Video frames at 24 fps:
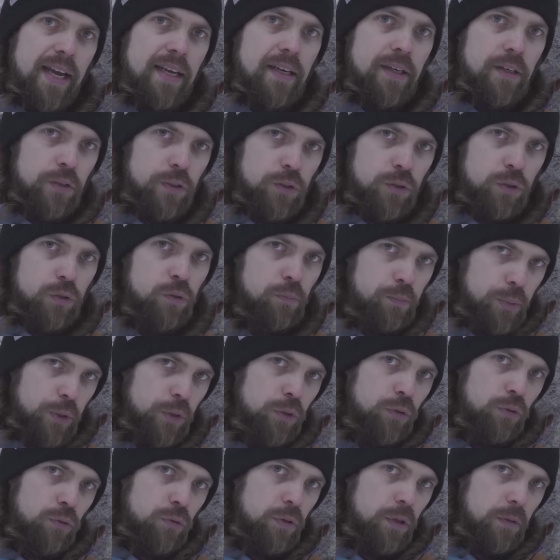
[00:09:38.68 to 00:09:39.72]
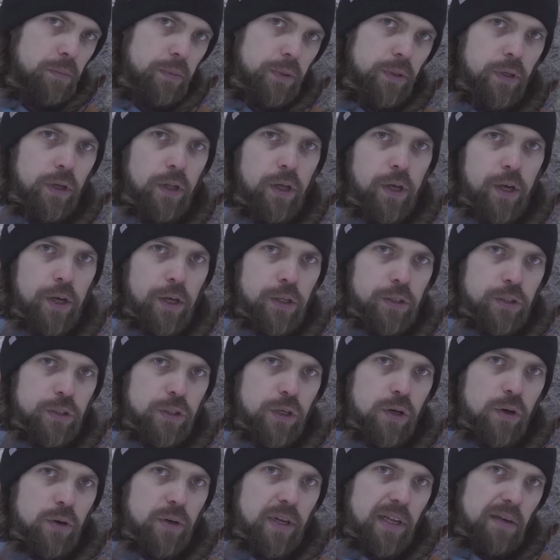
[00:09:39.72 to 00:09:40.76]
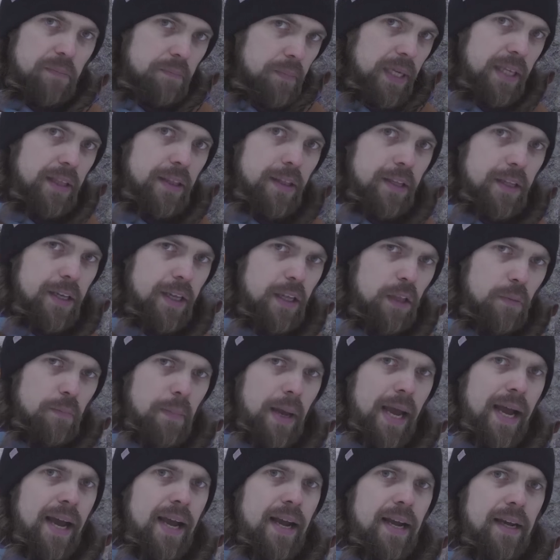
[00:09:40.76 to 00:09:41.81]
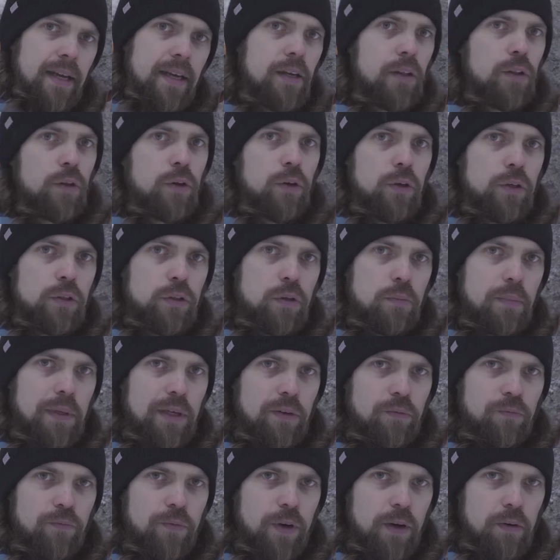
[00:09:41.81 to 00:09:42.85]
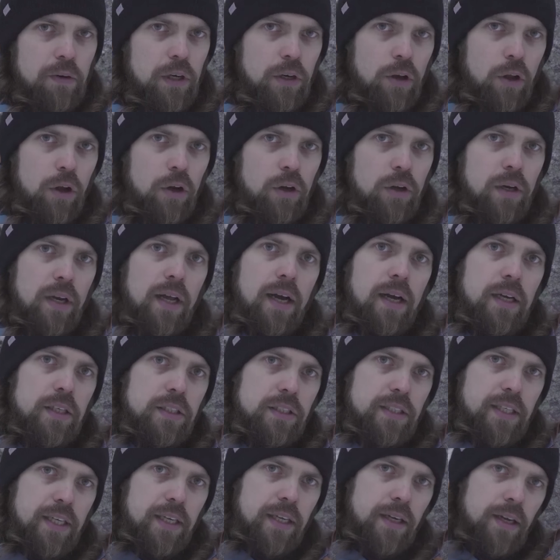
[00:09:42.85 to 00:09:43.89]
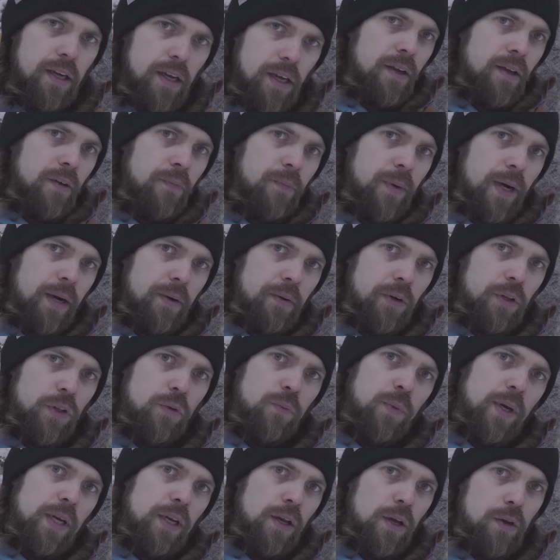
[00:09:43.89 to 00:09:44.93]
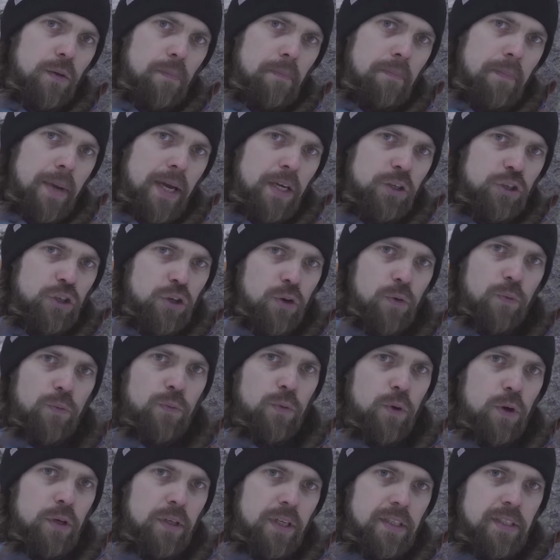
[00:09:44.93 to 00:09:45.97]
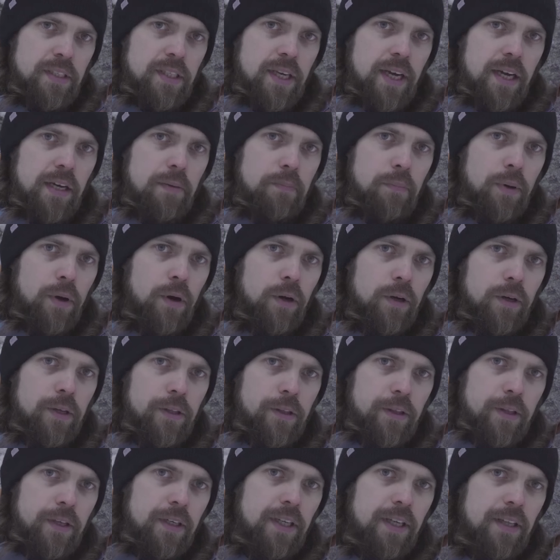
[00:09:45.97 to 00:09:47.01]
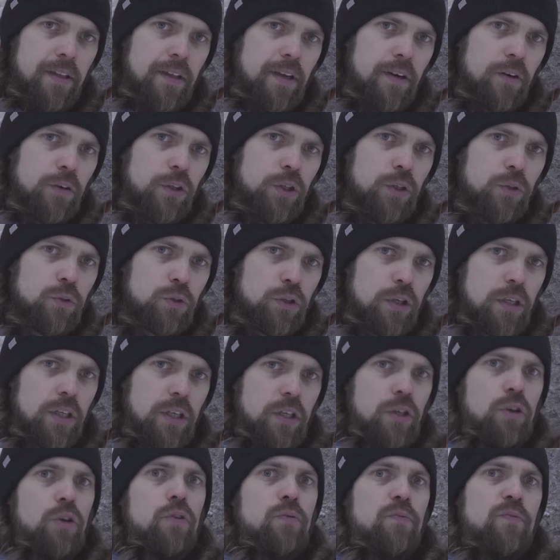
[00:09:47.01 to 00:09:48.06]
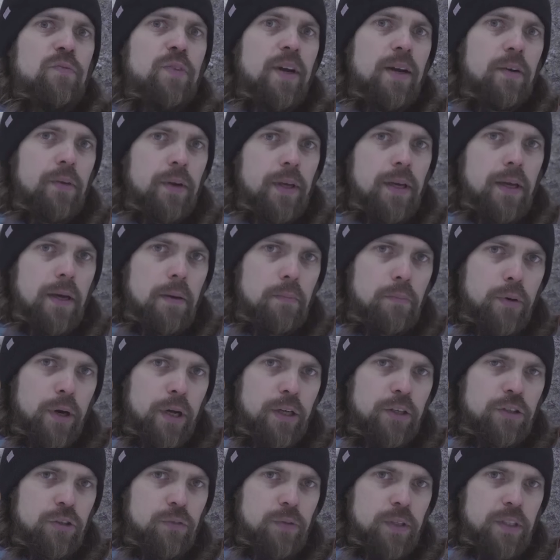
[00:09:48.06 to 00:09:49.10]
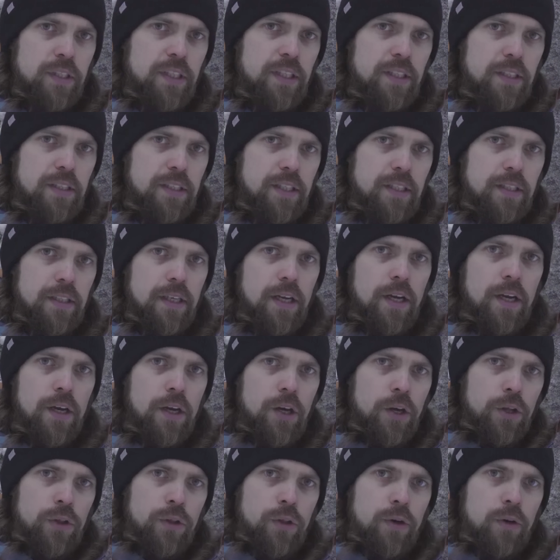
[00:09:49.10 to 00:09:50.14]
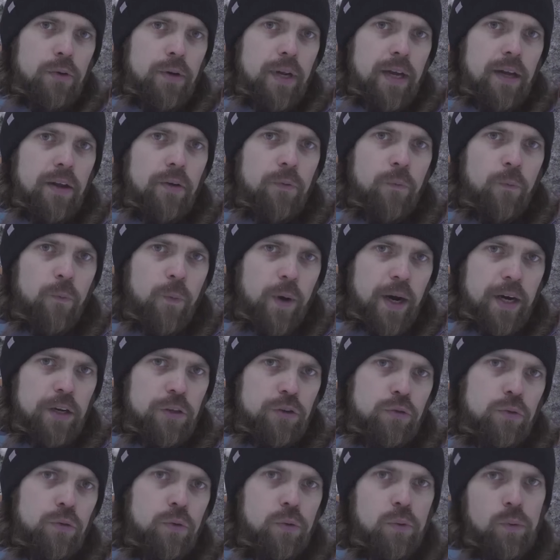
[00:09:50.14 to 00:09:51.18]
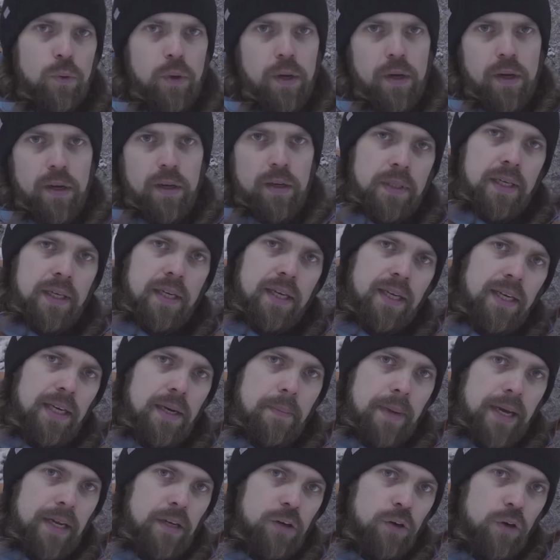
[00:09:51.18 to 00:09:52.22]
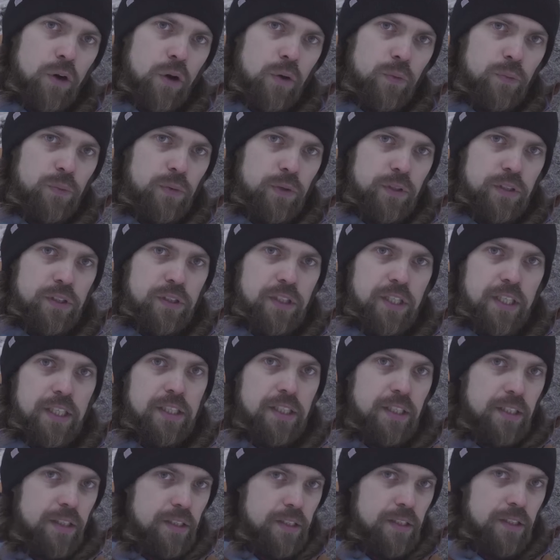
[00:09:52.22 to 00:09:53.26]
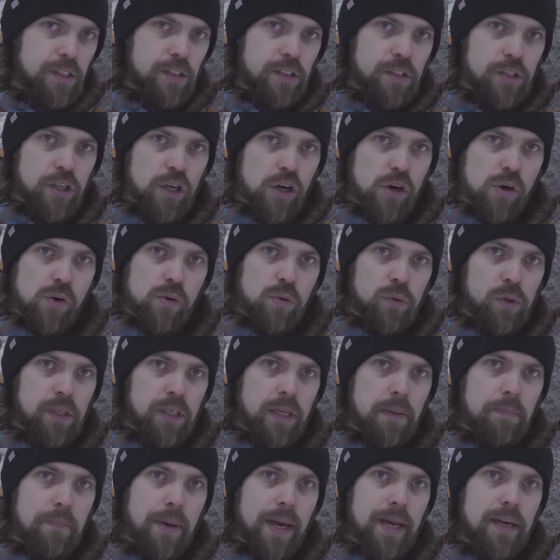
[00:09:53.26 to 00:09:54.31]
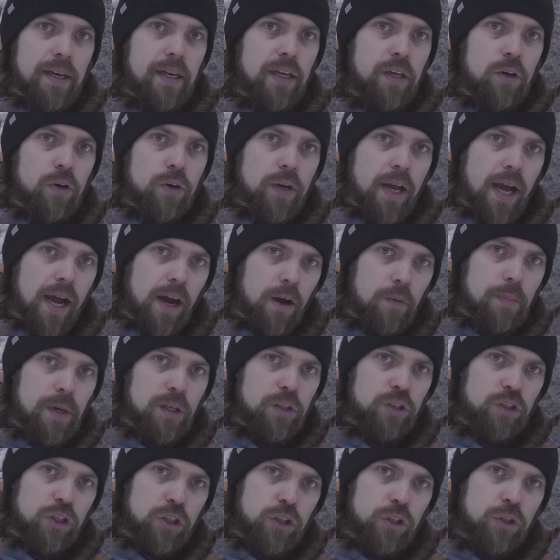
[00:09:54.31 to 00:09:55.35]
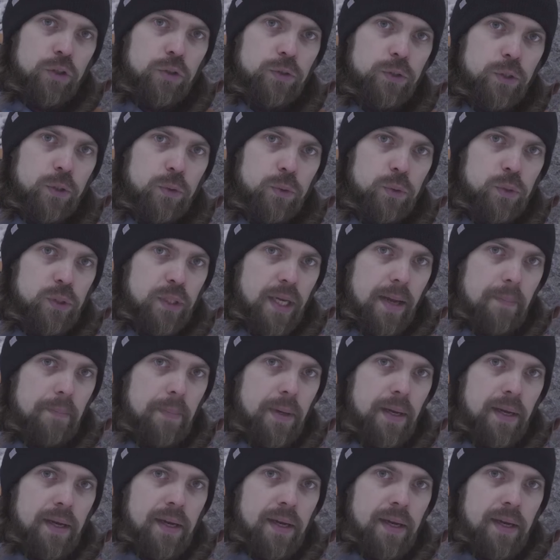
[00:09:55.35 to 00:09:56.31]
and they're super durable. So that means this pack is going to be very long lasting, whereas with mesh front and side pockets, these are usually not very abrasion resistant, so they wear through in a matter of seasons, so depending on how much you use them.